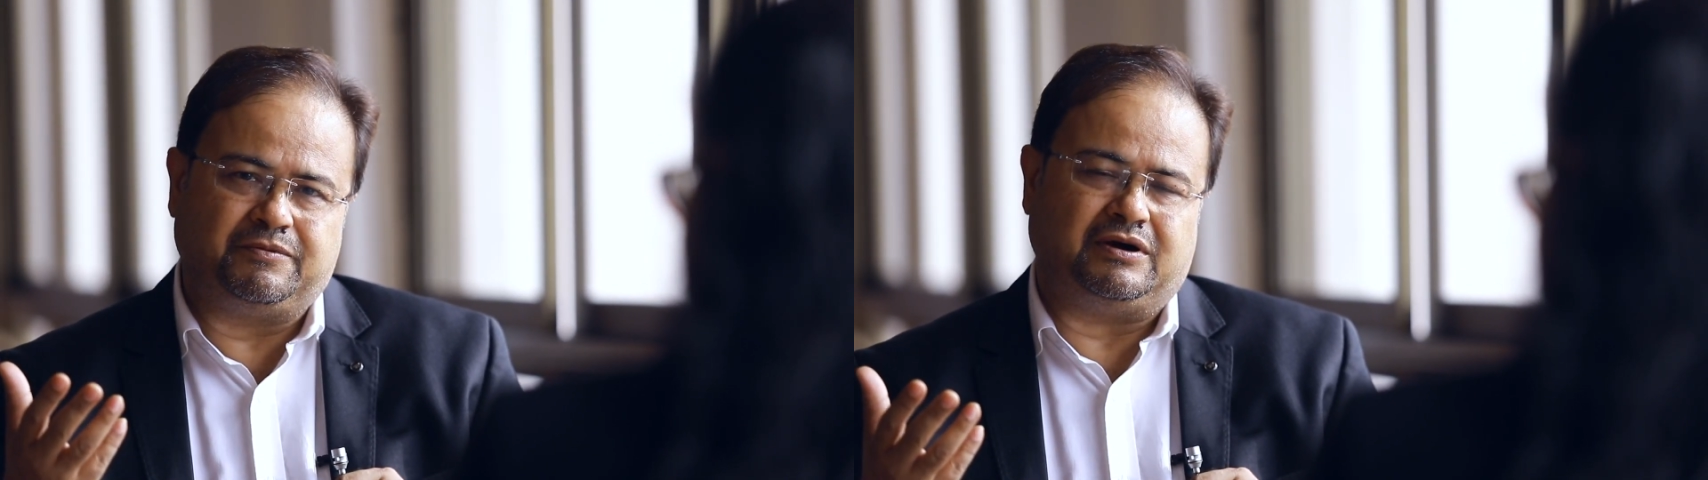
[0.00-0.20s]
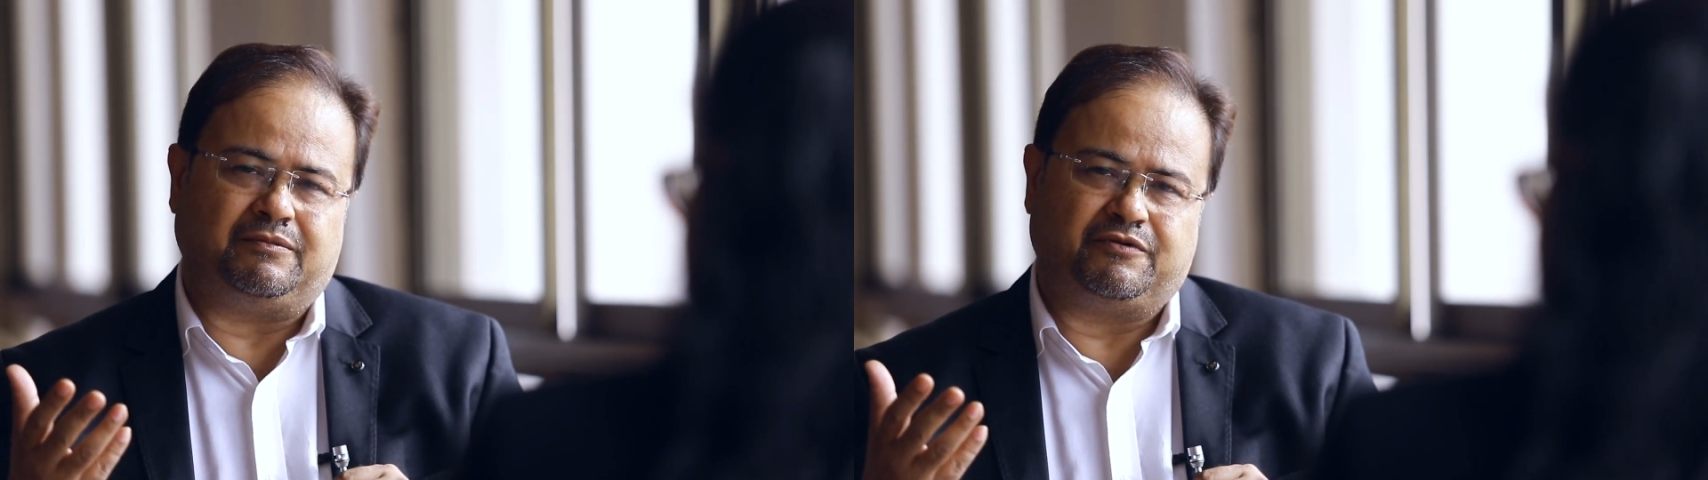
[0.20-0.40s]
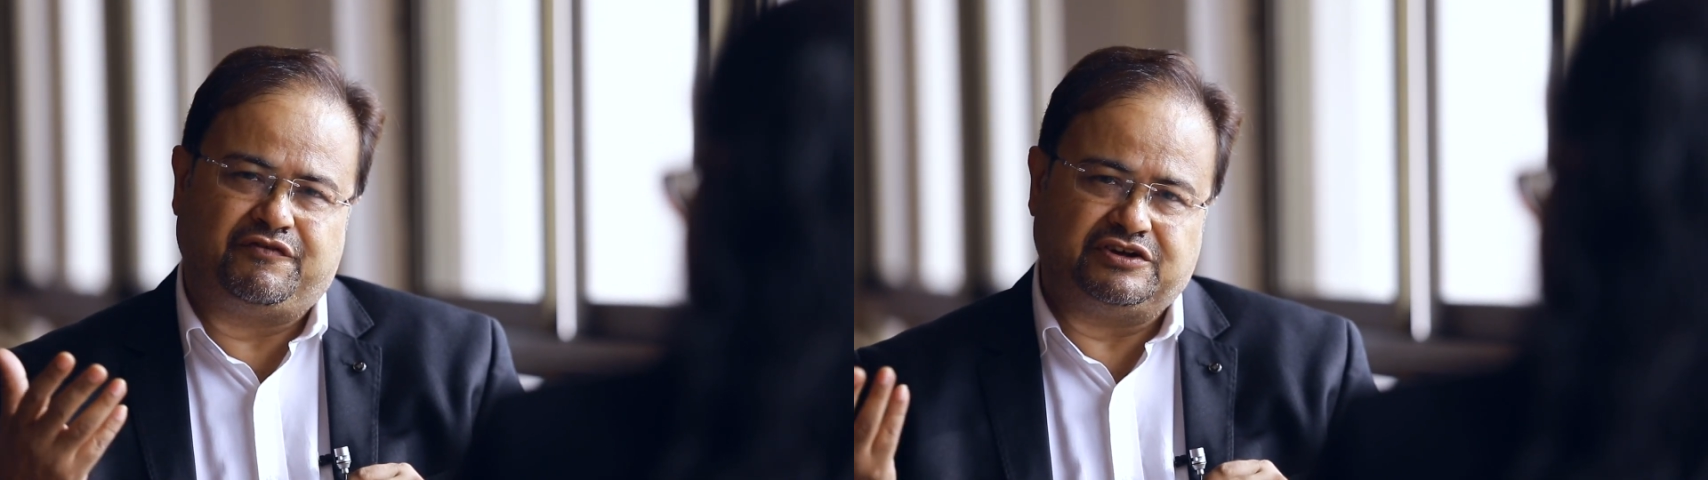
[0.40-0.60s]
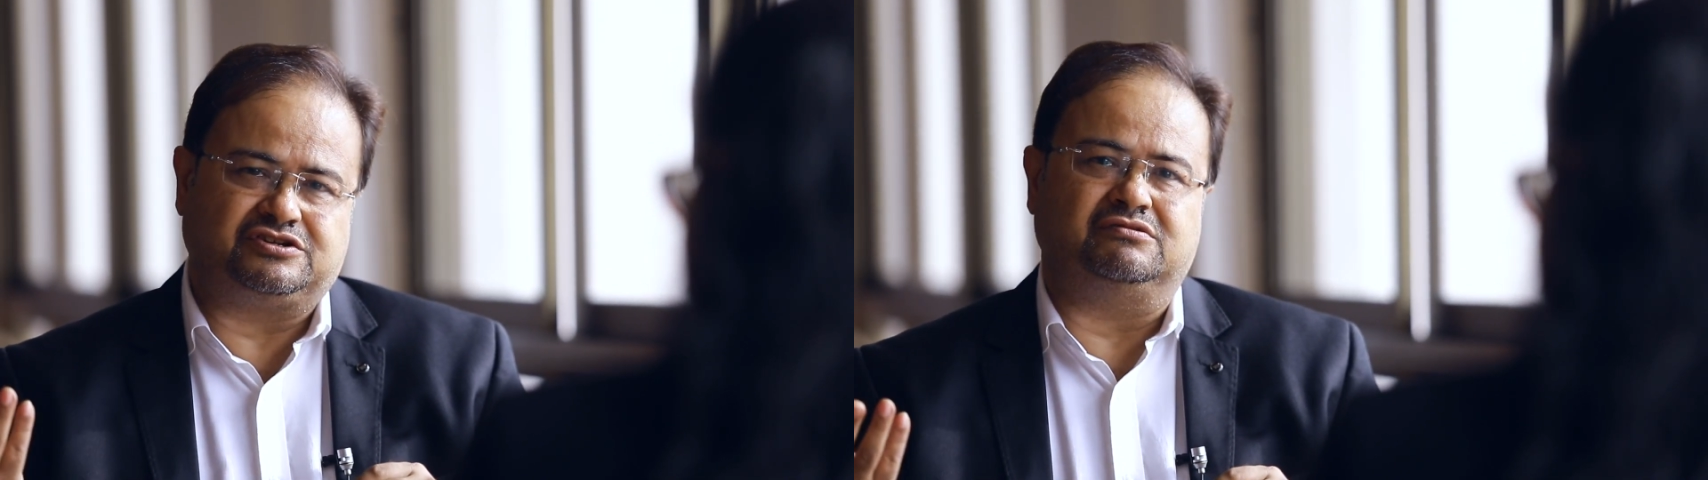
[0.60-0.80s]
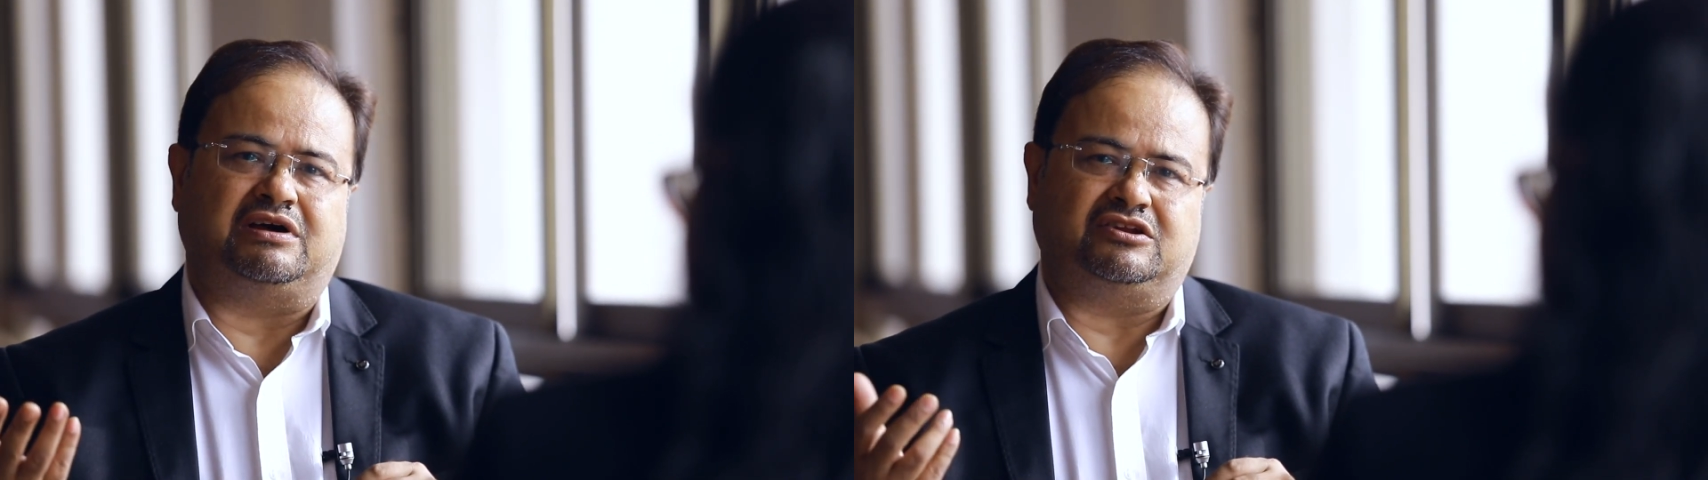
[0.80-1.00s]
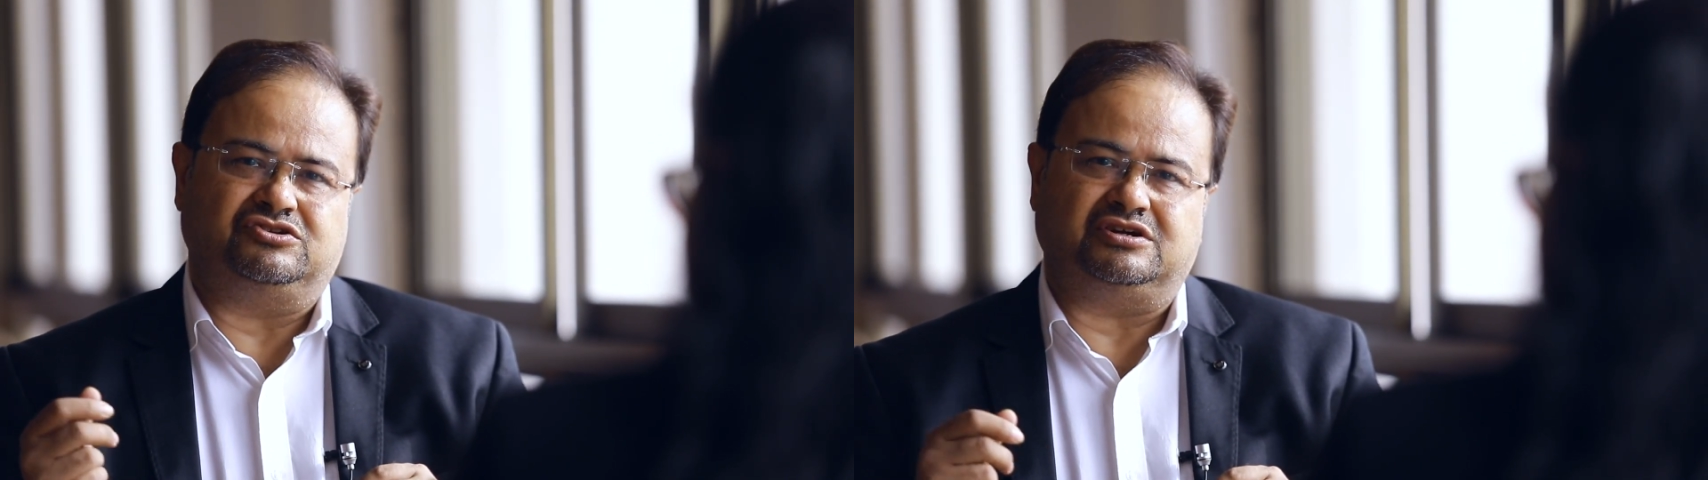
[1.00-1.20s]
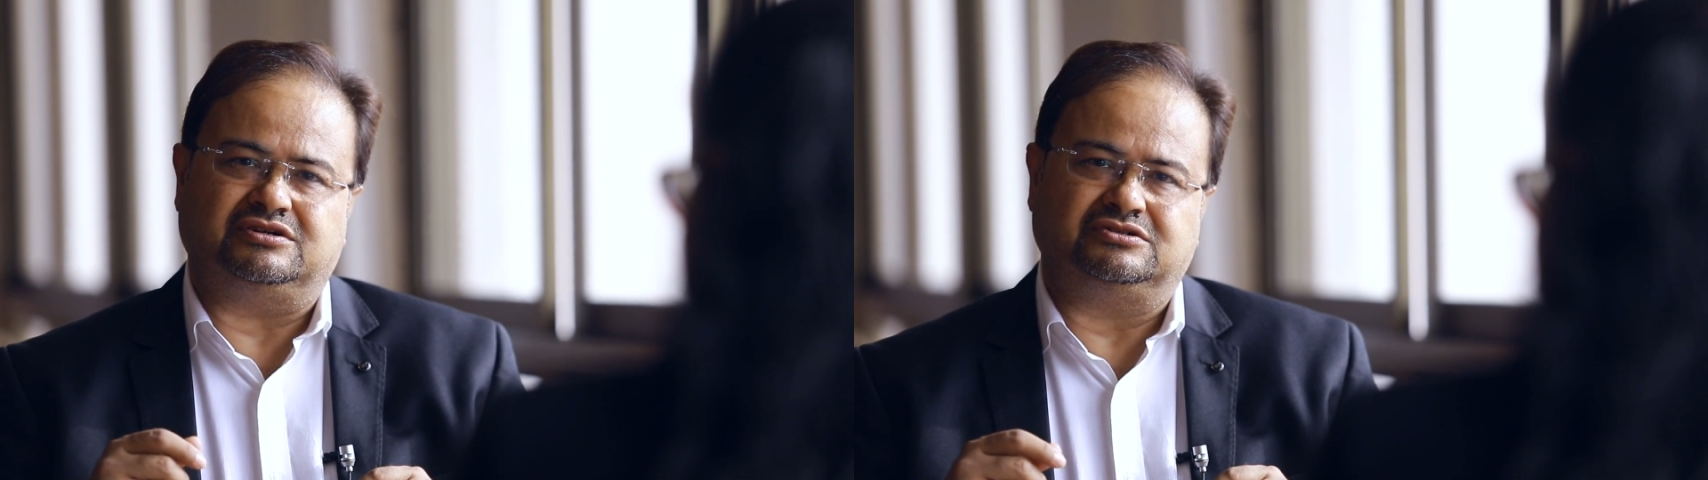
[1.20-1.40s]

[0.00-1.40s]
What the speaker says: a professional manager.